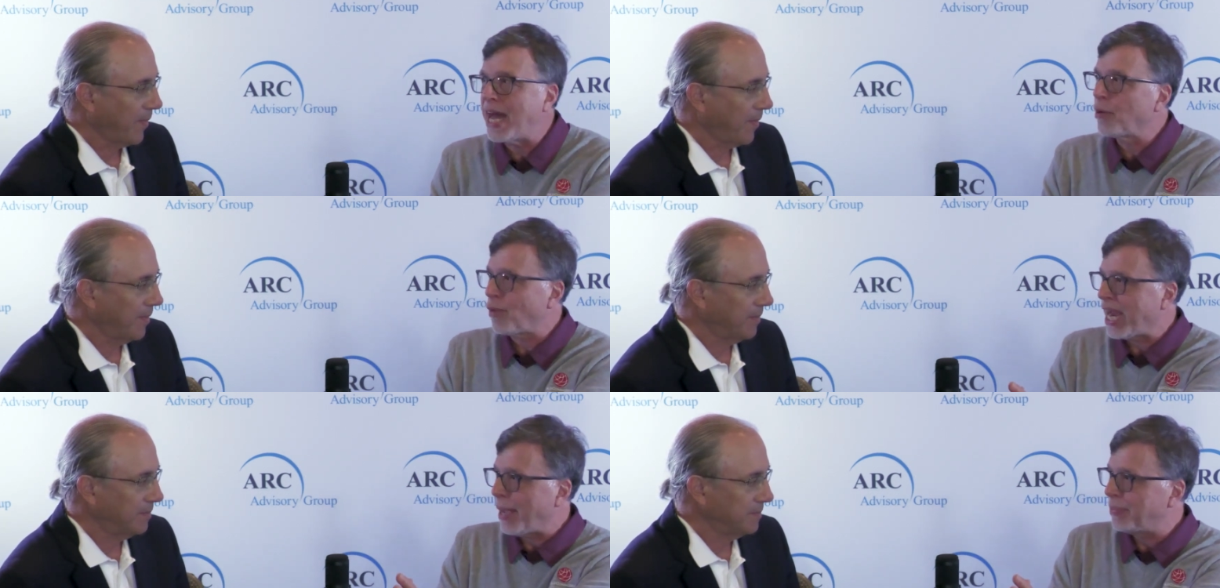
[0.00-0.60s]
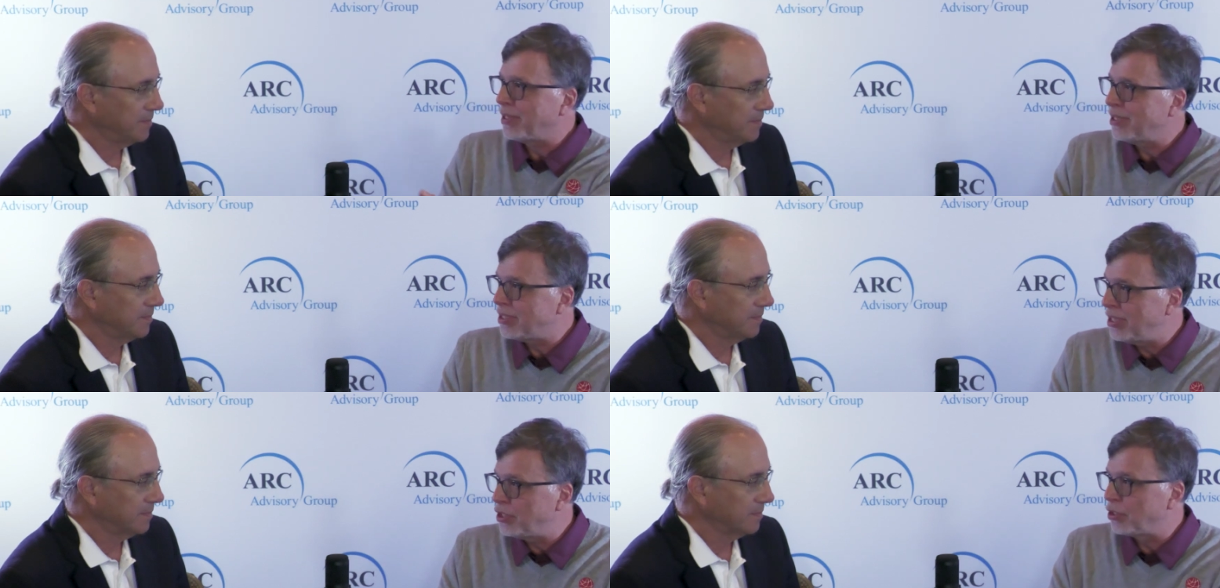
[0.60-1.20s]
Speaker 1: on ramp to
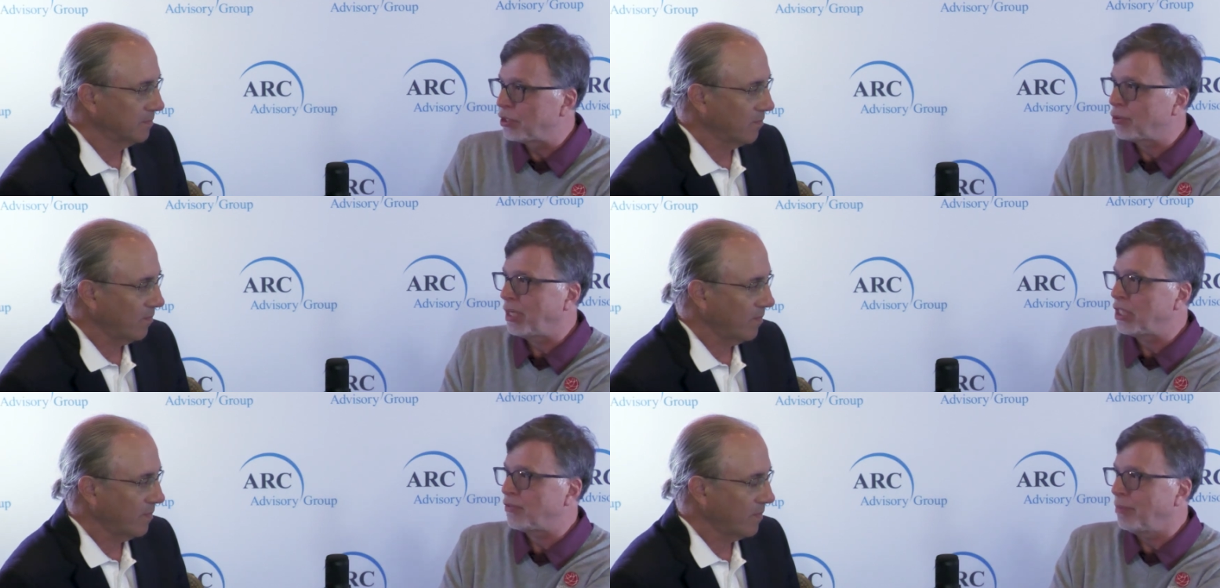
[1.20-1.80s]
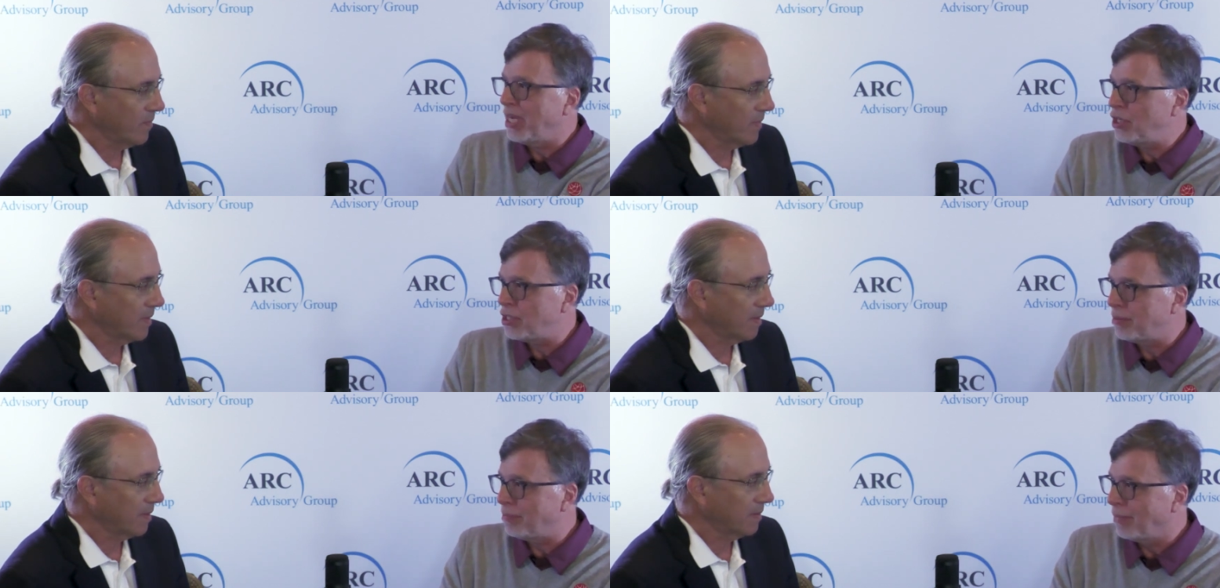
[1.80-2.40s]
this digital
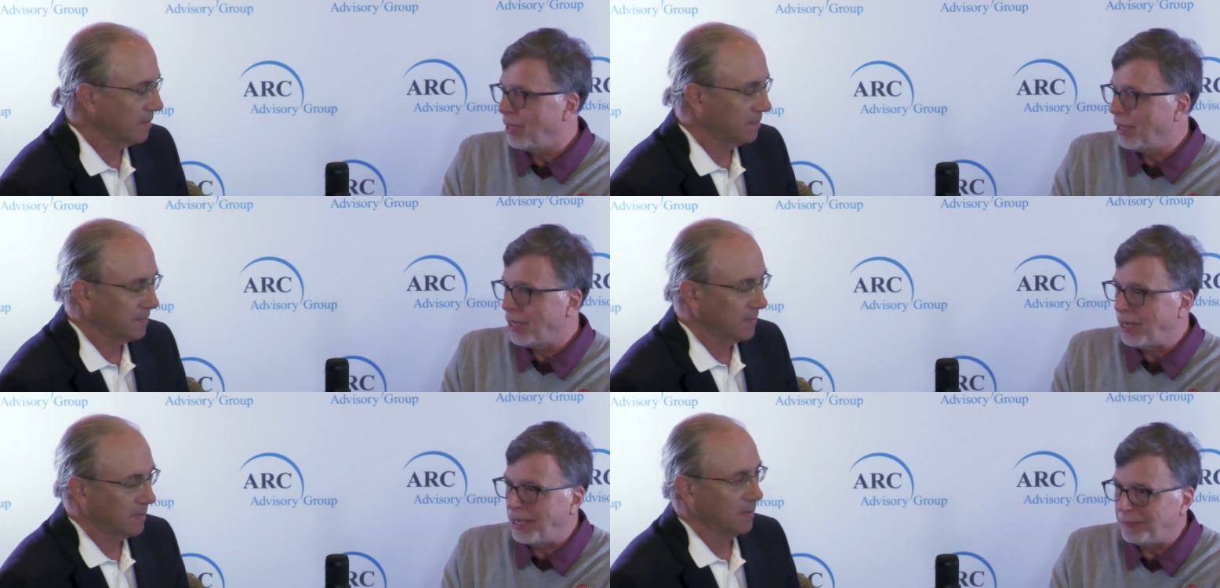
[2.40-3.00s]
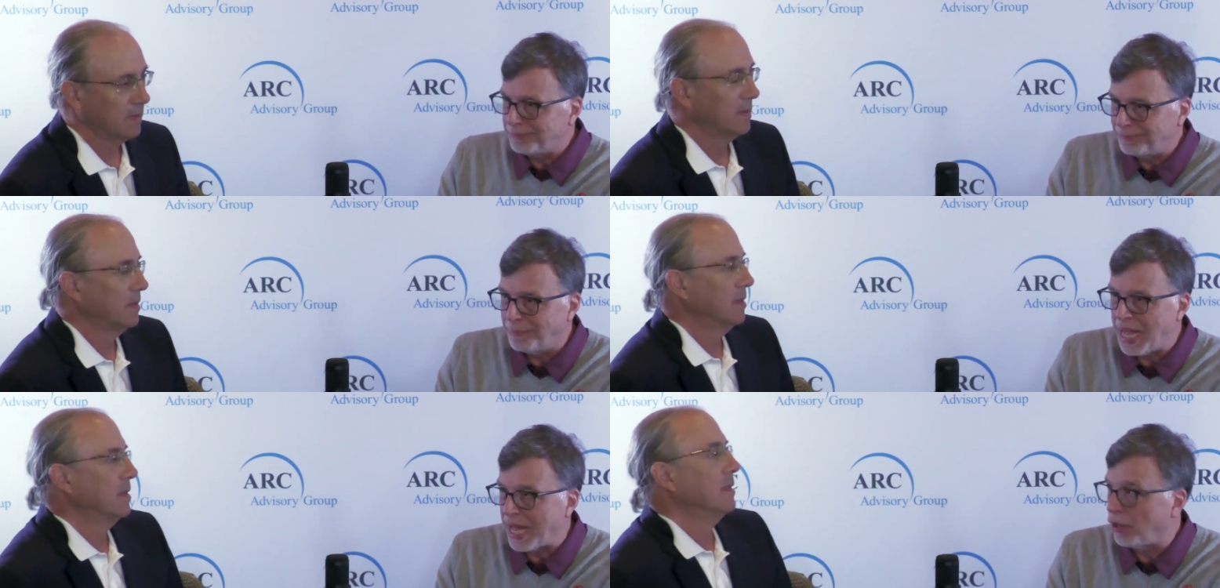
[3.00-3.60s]
transformation
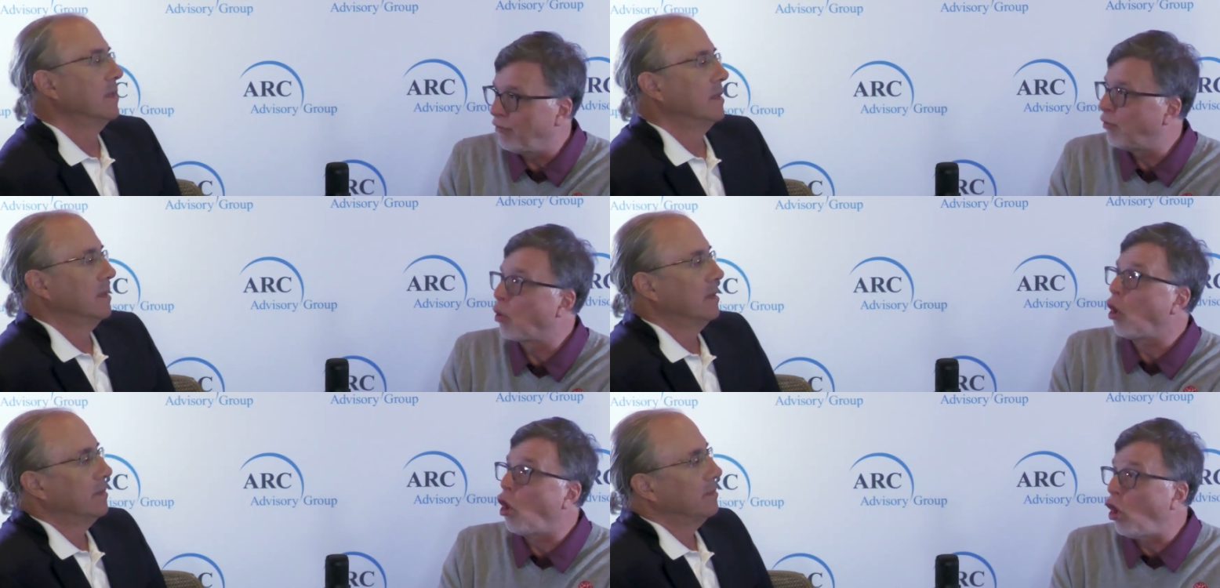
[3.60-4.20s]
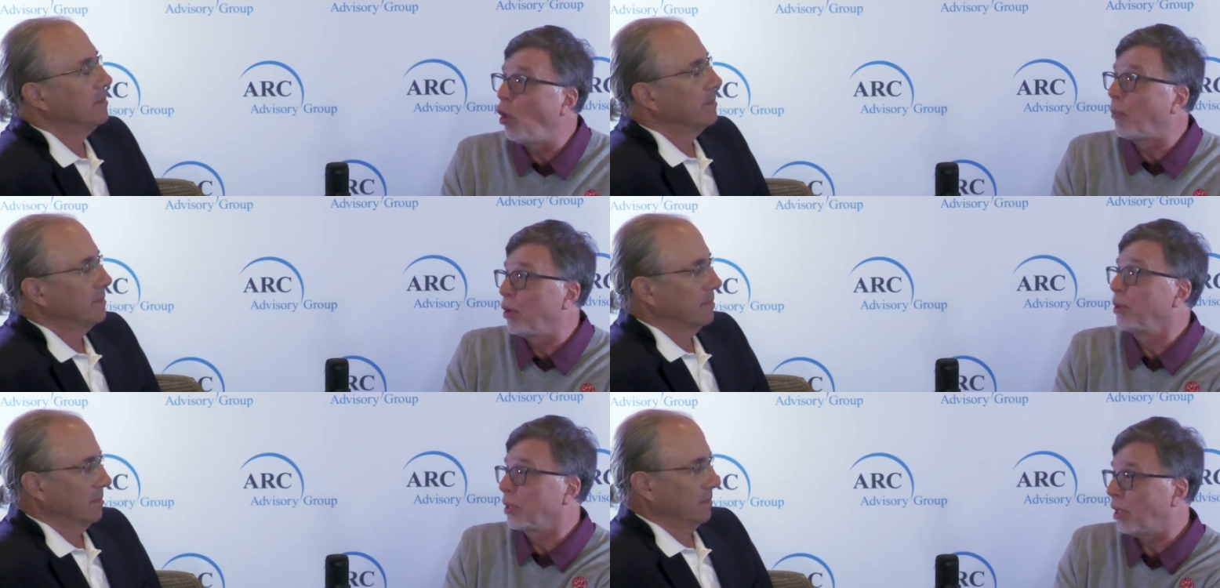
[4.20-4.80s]
um, model for all
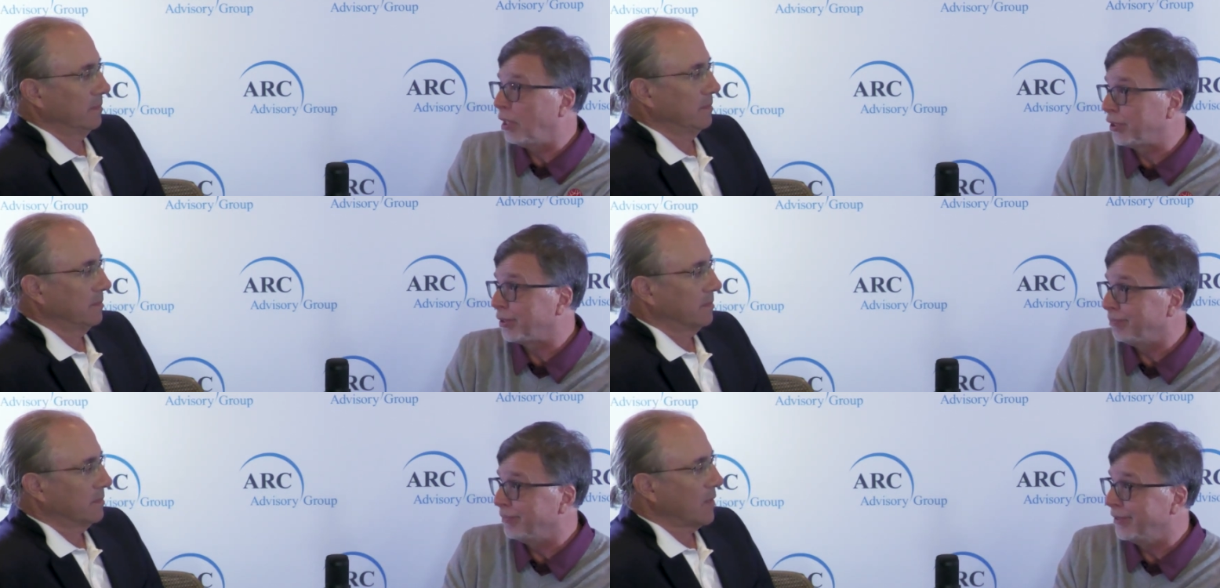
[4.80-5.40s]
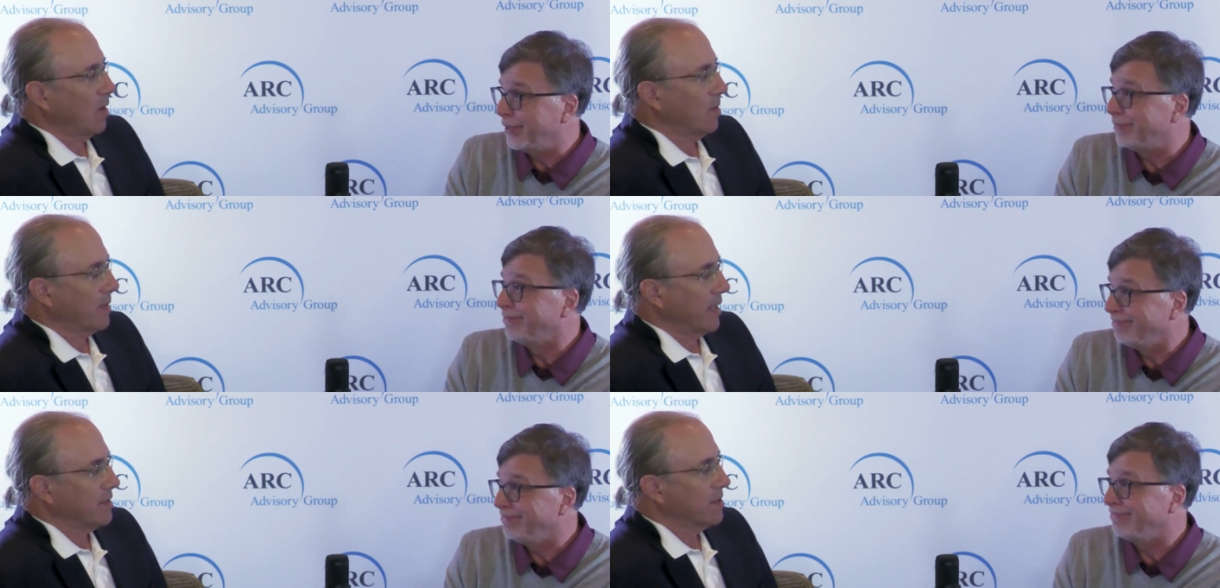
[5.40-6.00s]
protocols. Yeah.
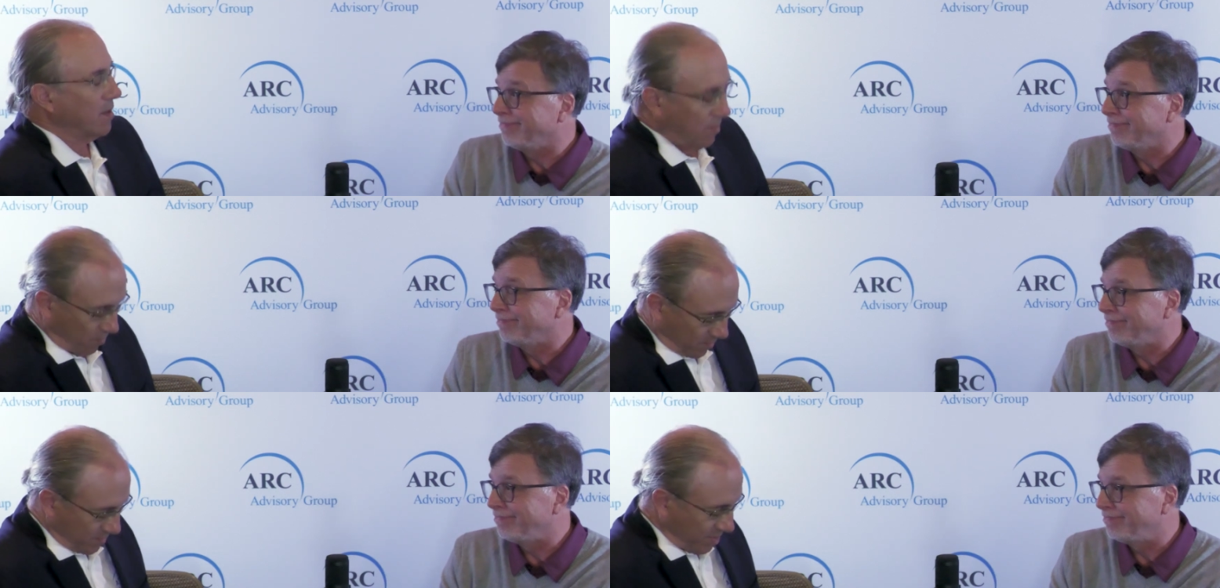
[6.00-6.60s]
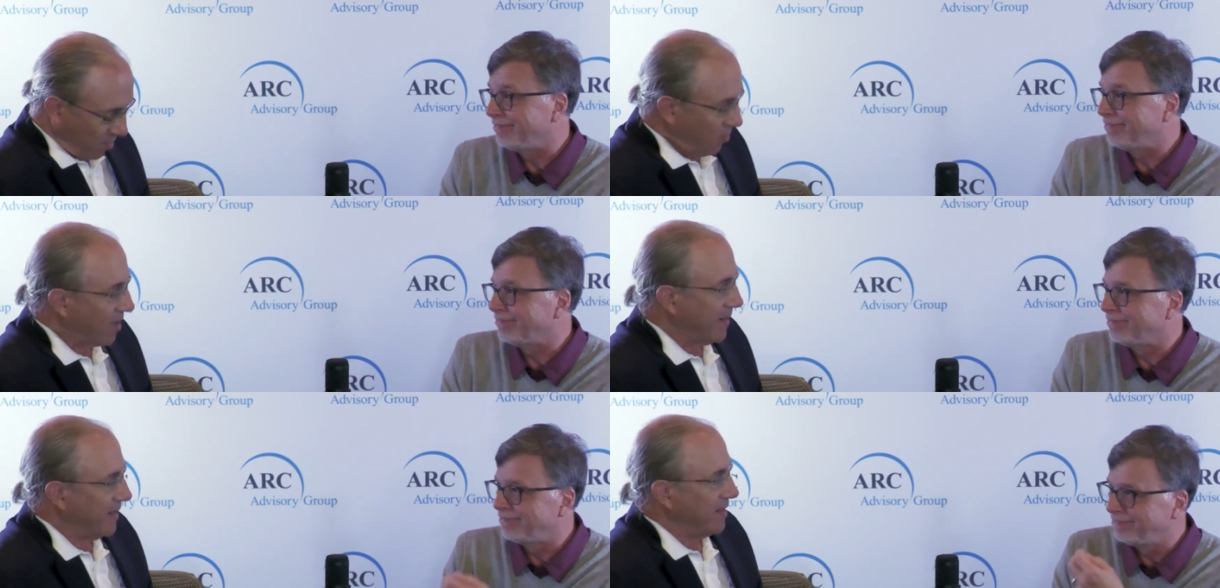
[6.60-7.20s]
Okay,
Speaker 2: so so
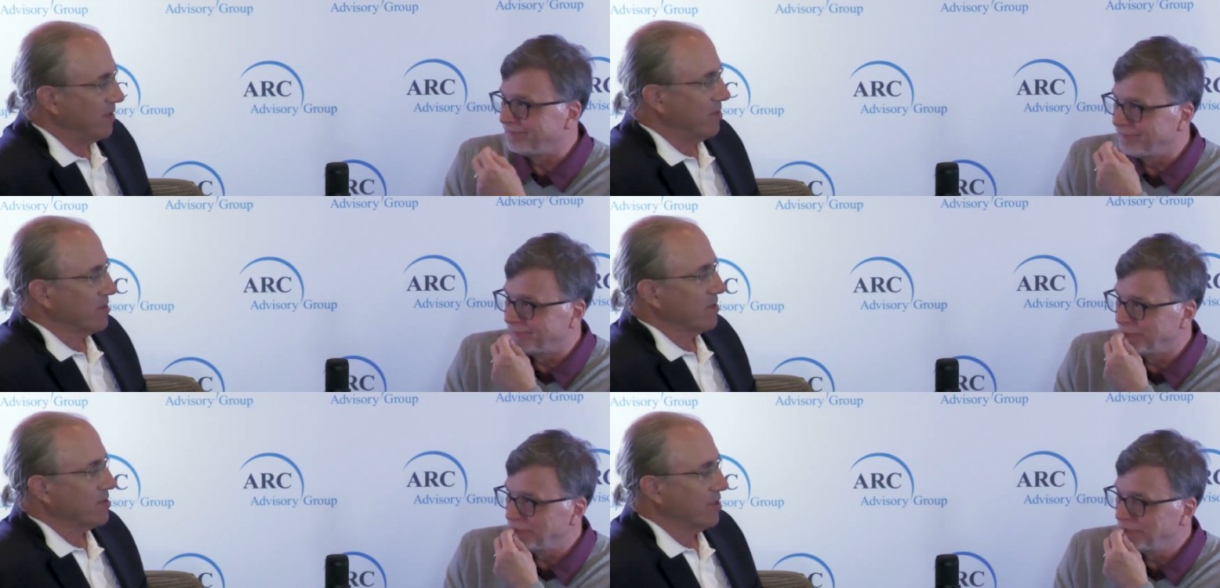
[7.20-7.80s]
what an end user